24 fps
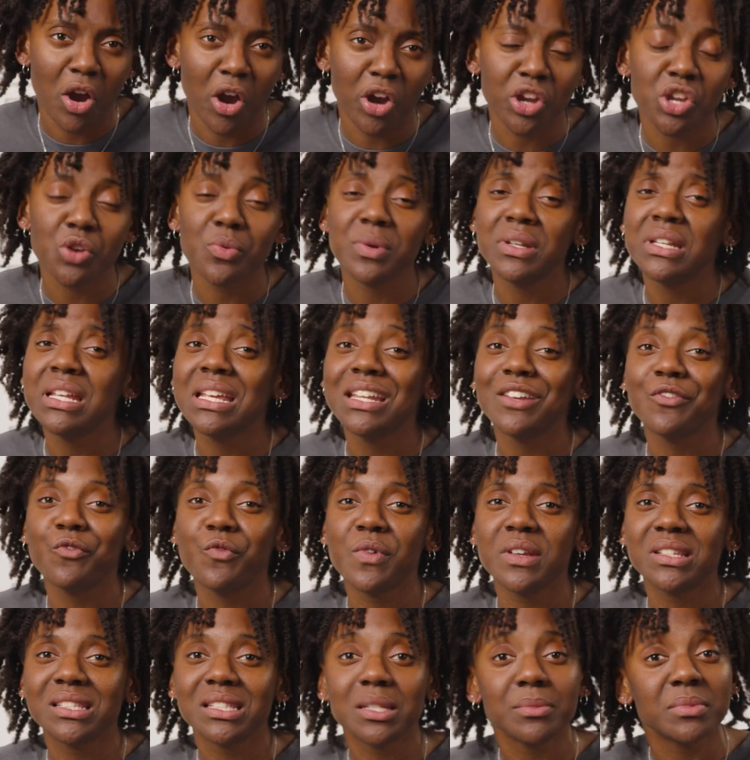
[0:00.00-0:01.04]
Are you in need
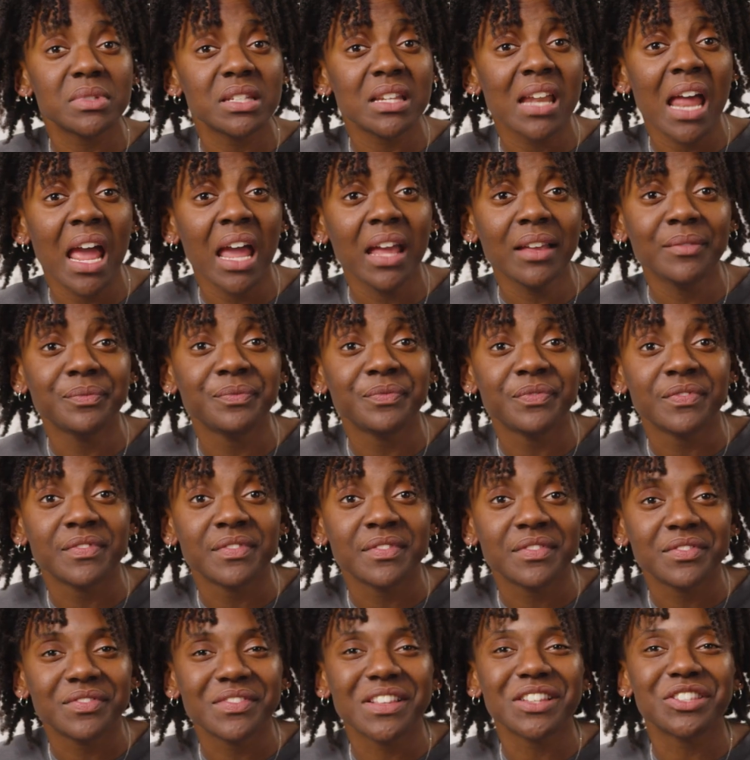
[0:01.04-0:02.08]
of wisdom today?
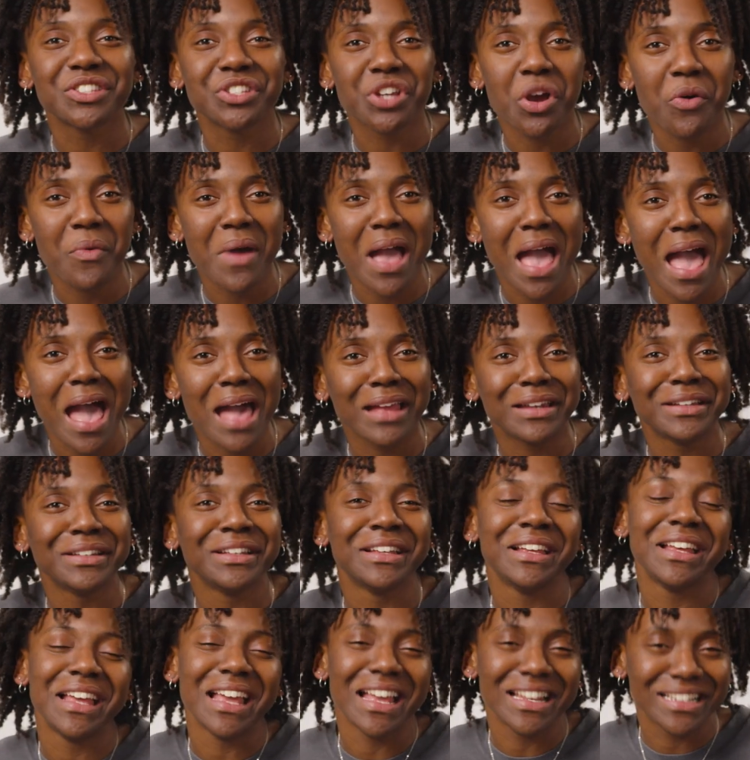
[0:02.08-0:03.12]
Let's go ahead
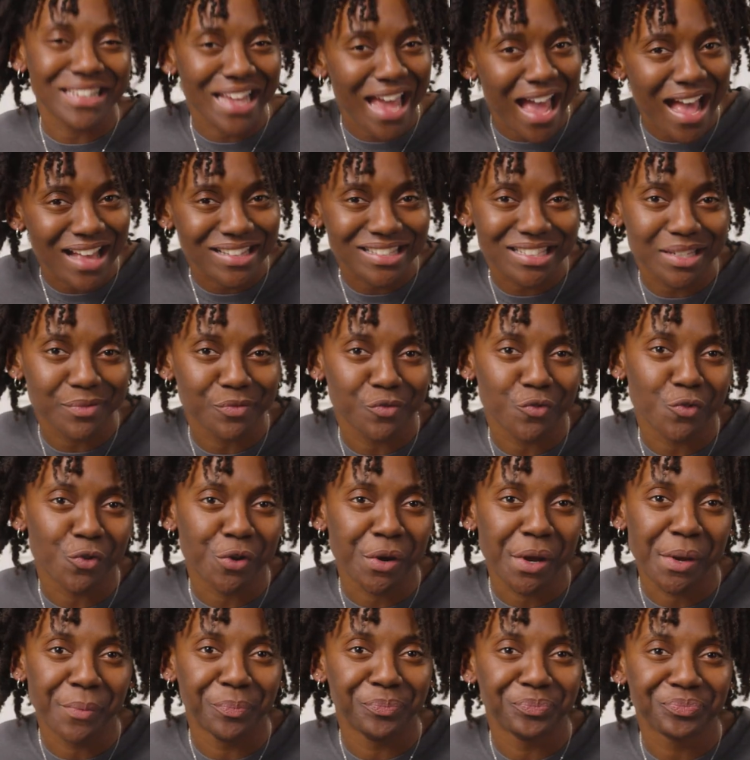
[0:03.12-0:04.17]
and ask him
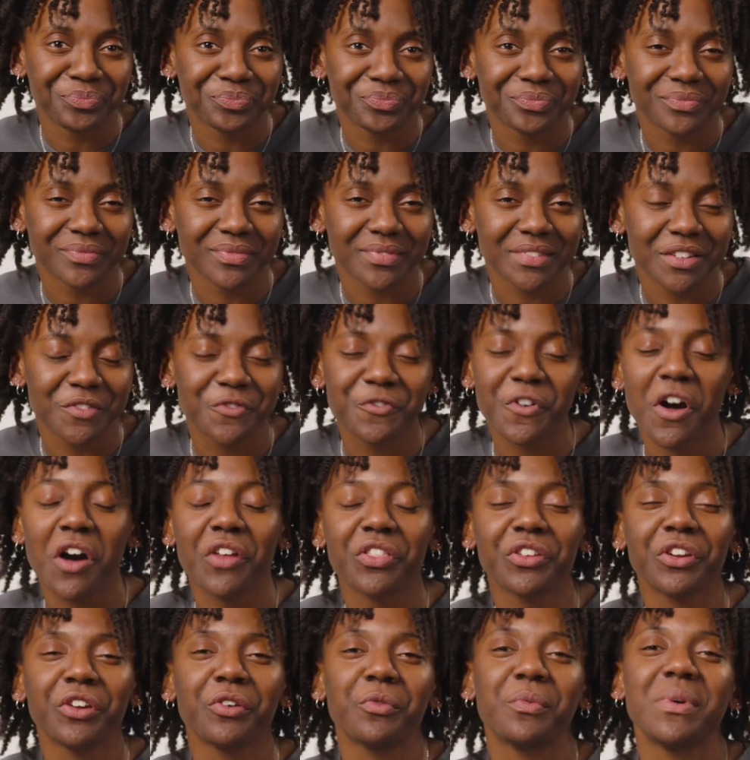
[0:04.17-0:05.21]
for it.
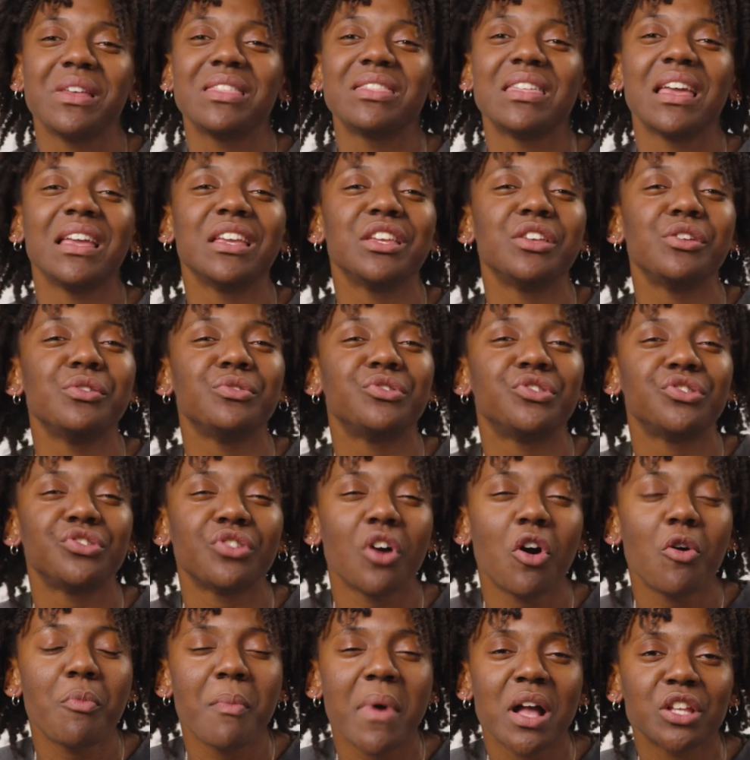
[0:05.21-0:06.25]
Father, we thank you
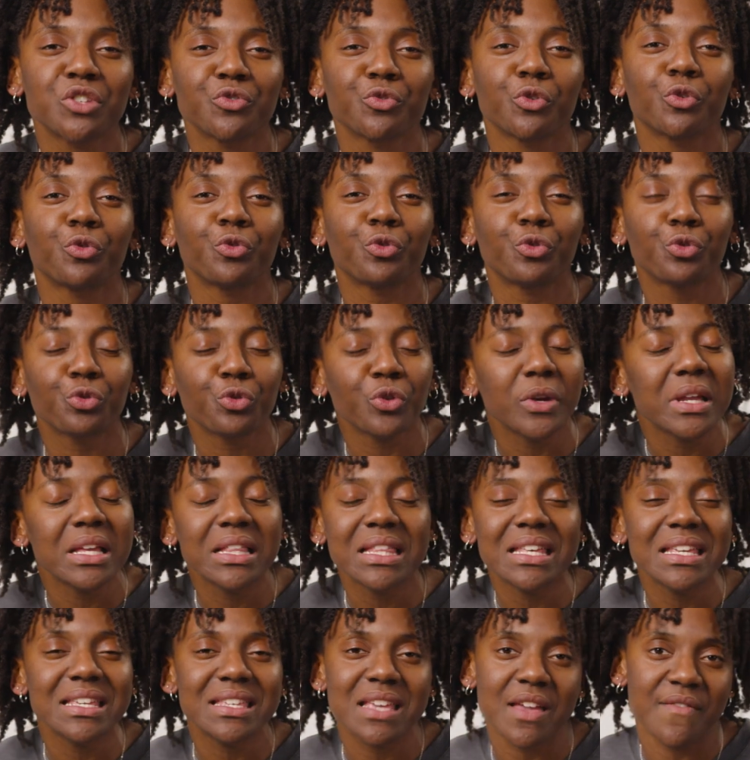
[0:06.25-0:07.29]
so much for
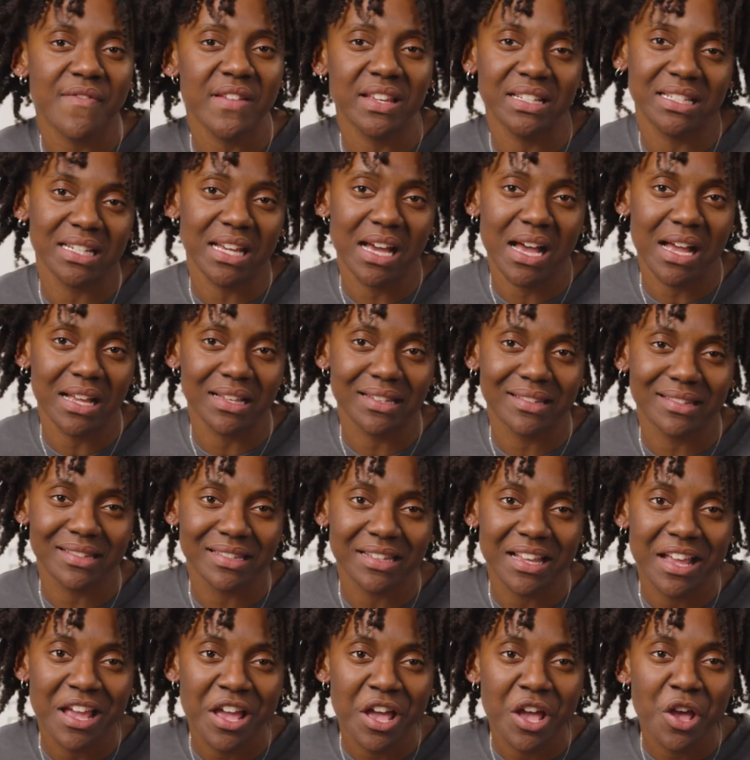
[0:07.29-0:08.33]
freely giving to
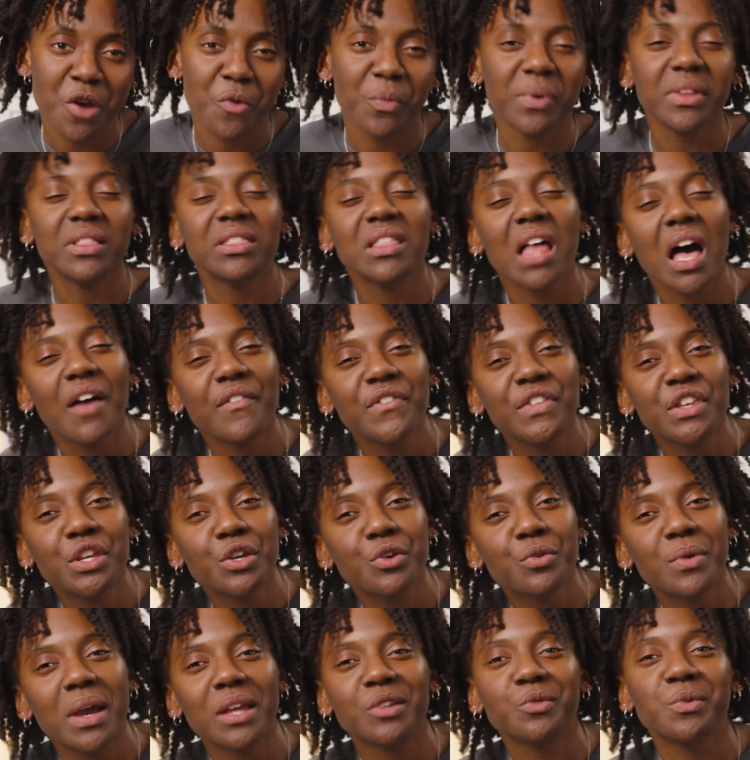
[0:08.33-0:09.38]
us. We love
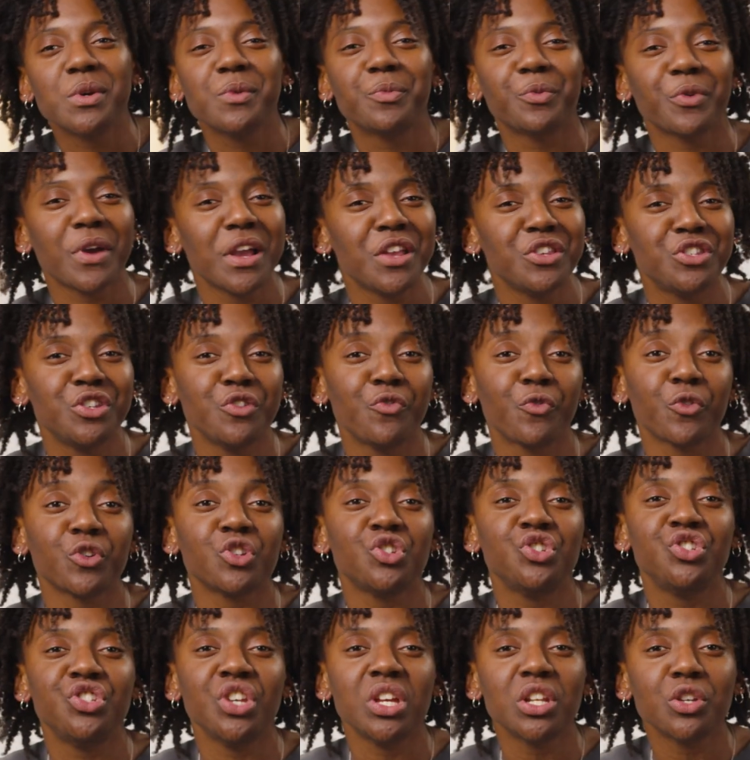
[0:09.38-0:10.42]
you and we praise you for
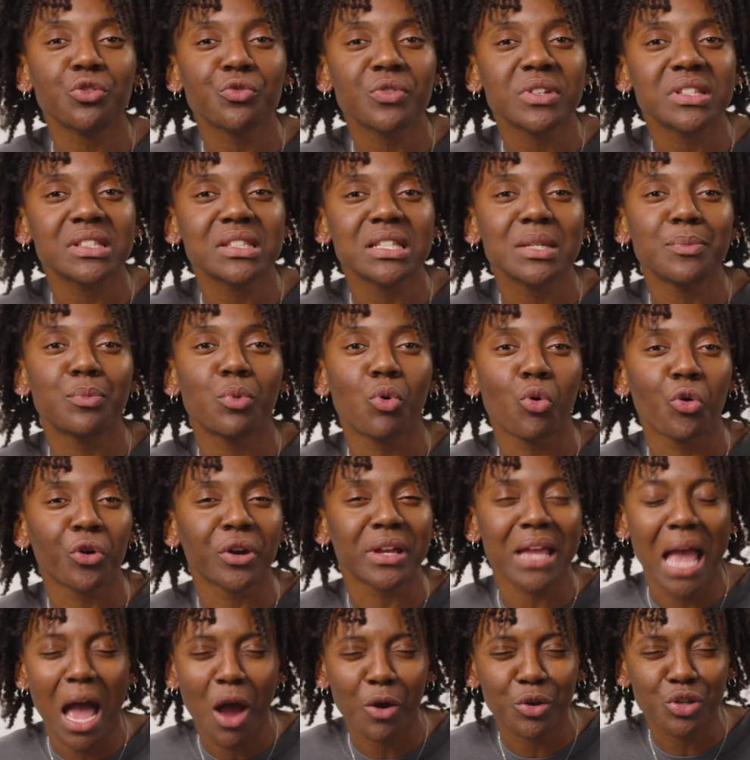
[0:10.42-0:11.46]
generously
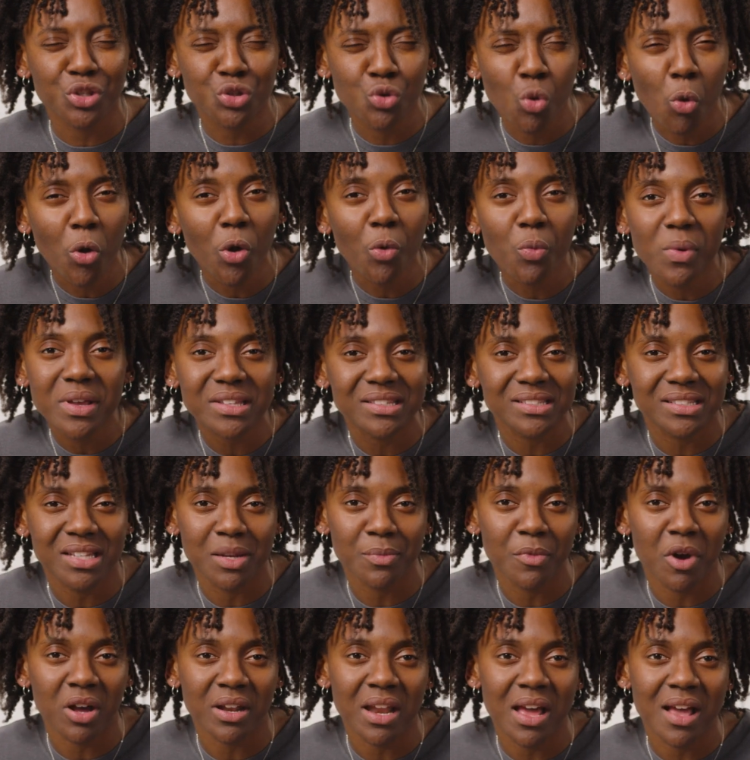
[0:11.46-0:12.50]
pouring out your
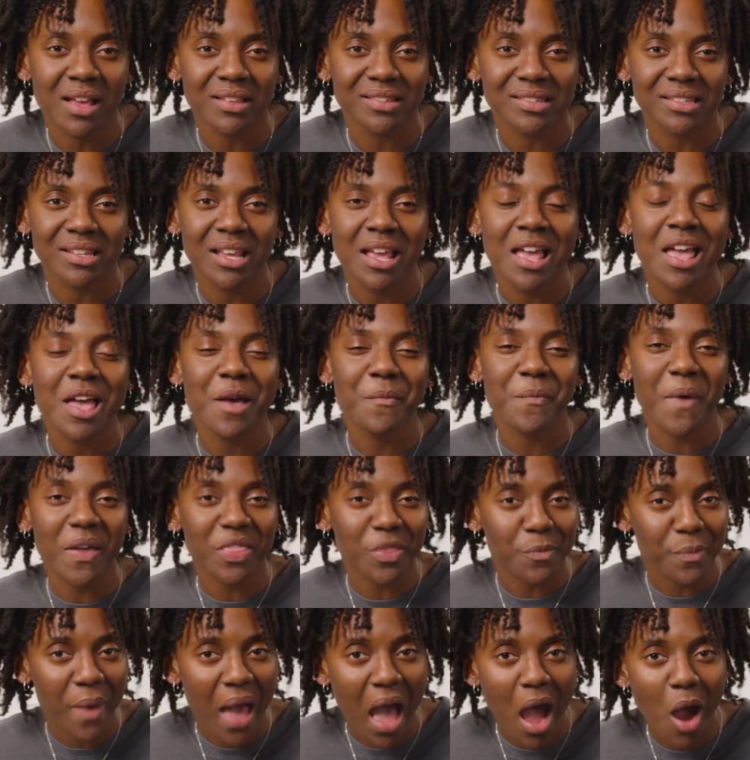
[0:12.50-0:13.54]
wisdom on us by
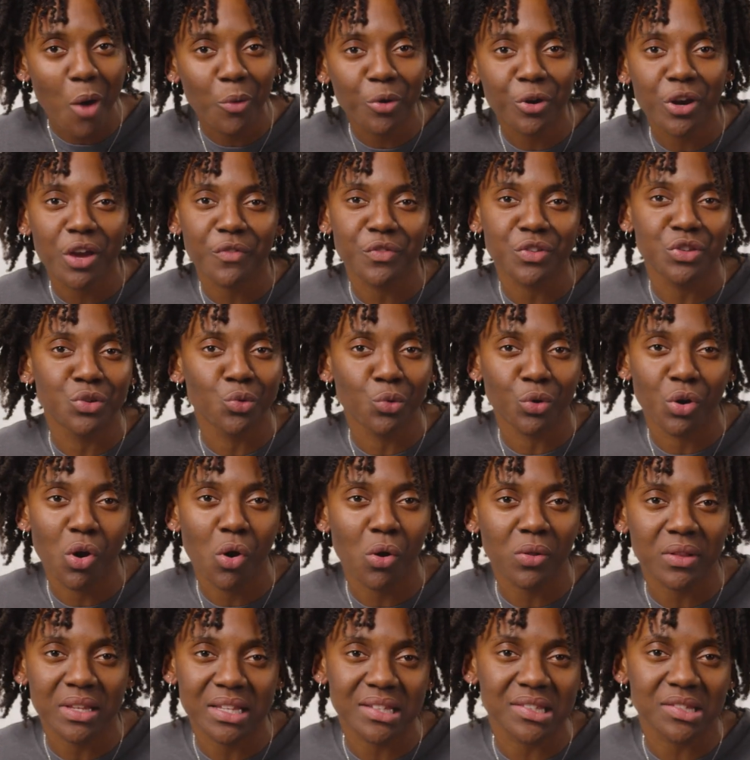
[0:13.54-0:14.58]
the power of your
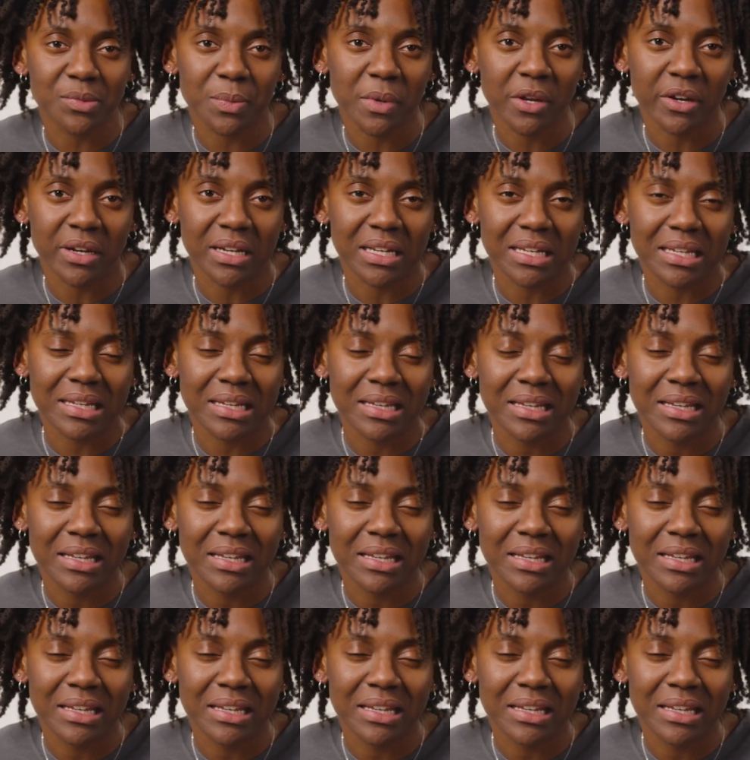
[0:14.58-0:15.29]
Holy Spirit.